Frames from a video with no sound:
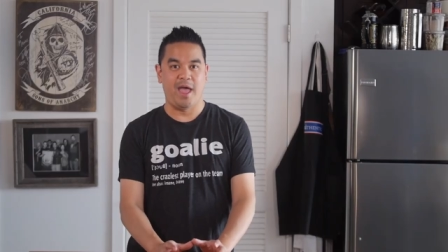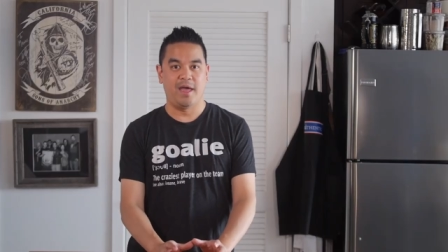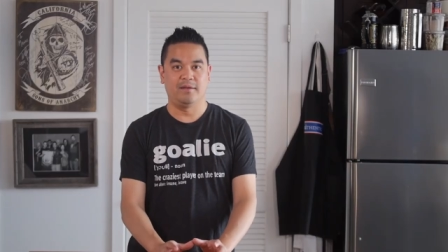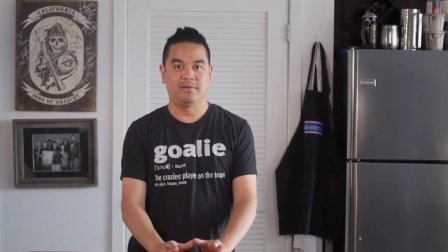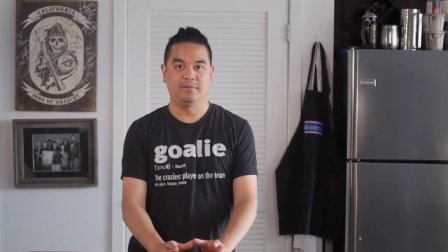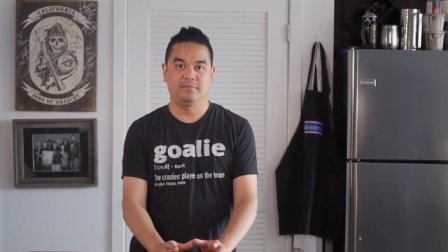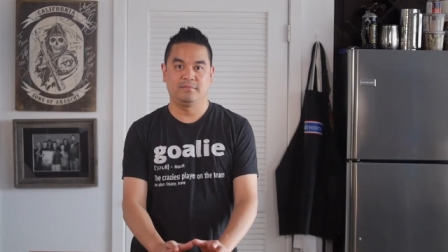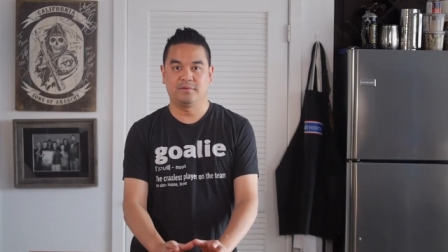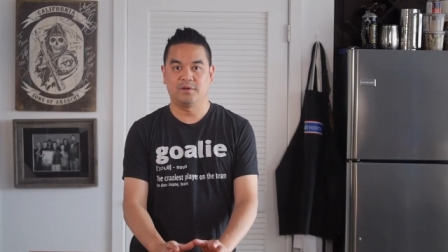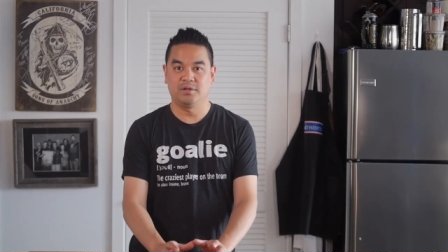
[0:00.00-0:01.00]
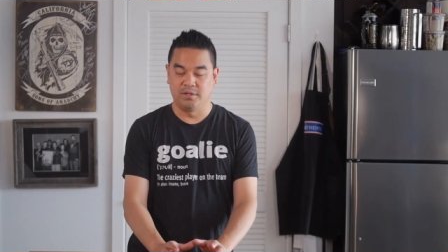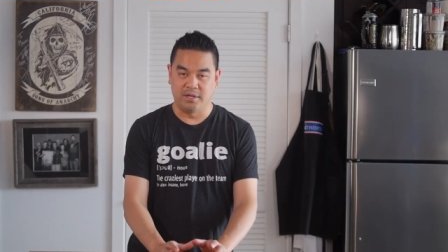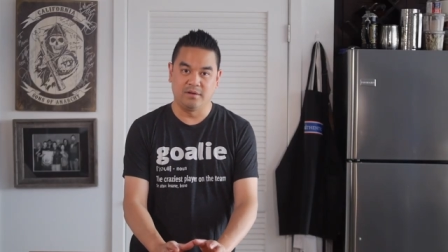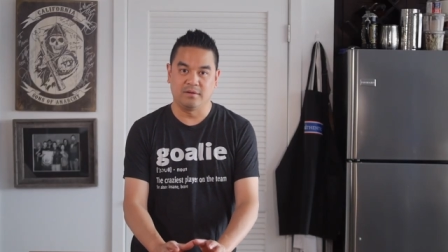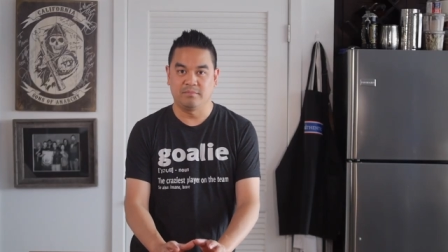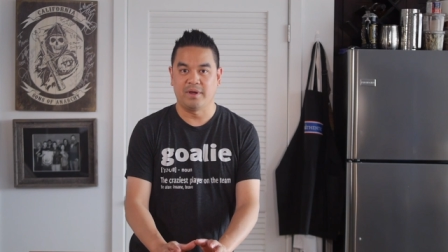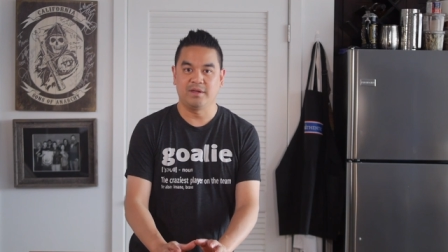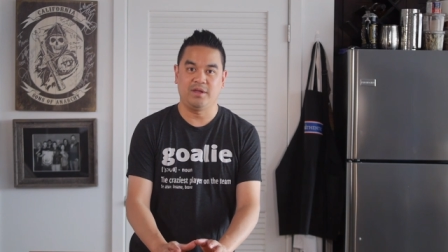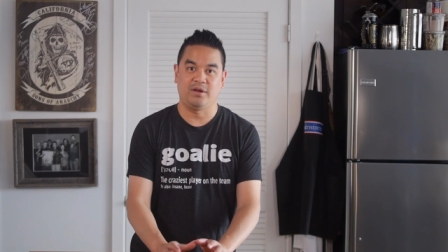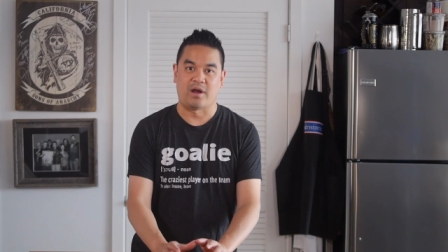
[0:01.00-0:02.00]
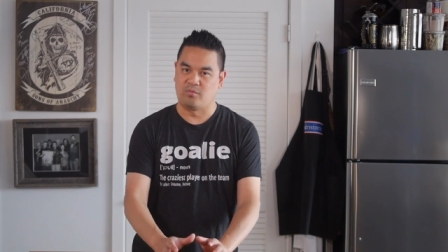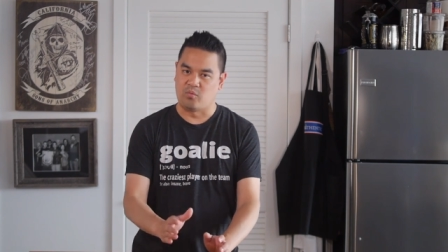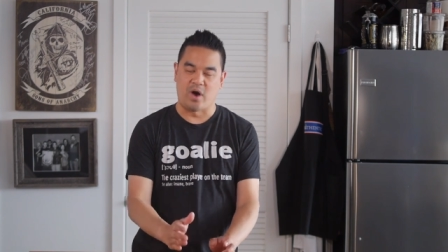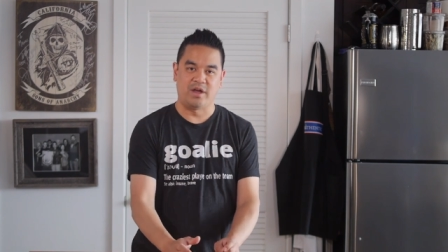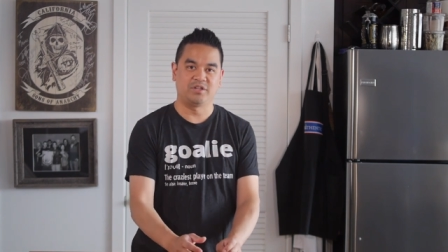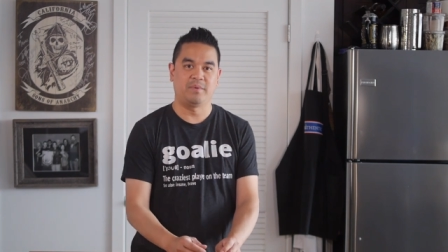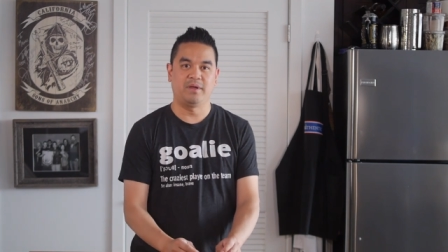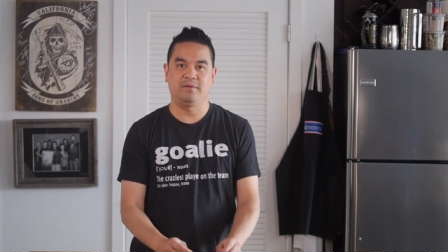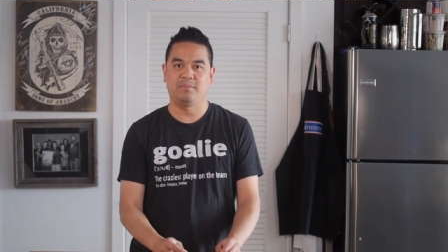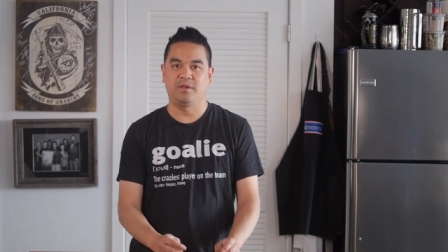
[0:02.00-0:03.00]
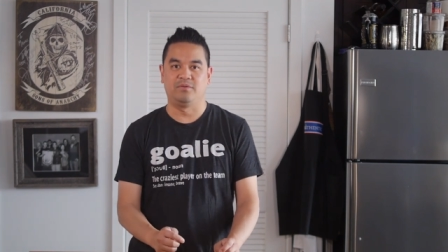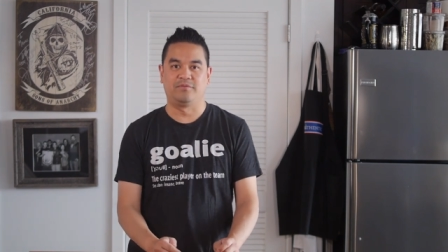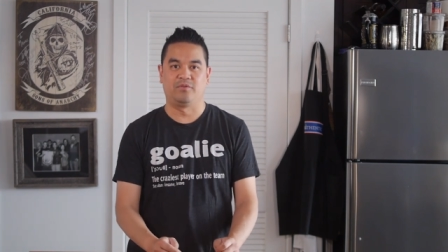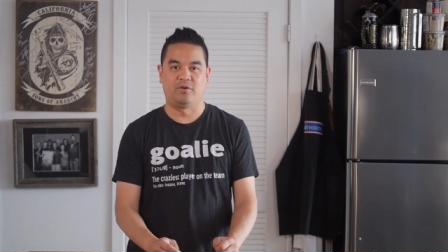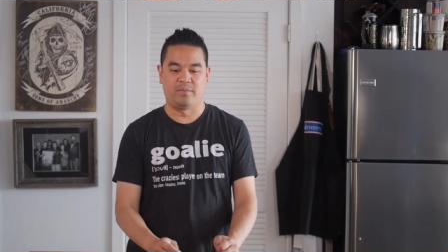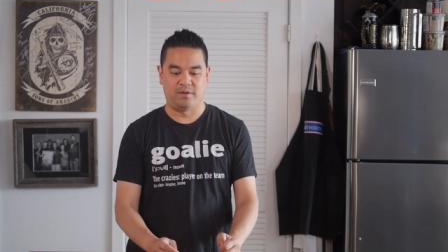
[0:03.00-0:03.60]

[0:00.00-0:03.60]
and clean my gear. I'd wash my, my uniform,